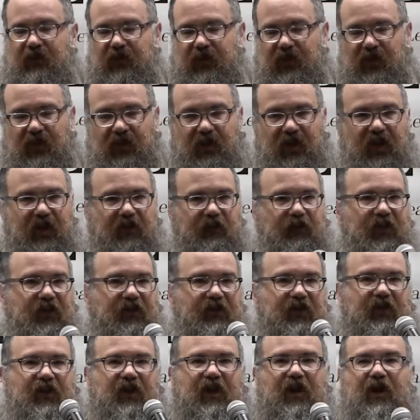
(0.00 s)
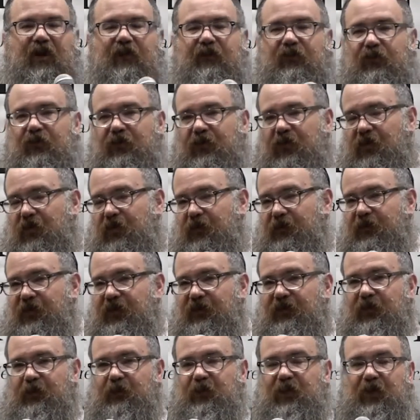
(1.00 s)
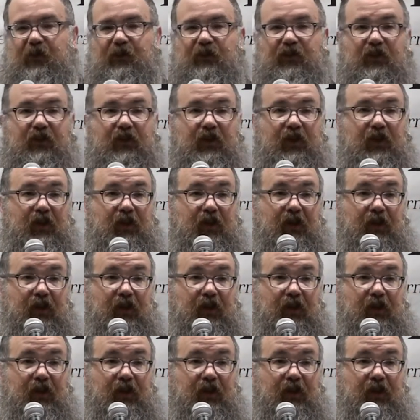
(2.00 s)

We all have busy lives, we're all busy people.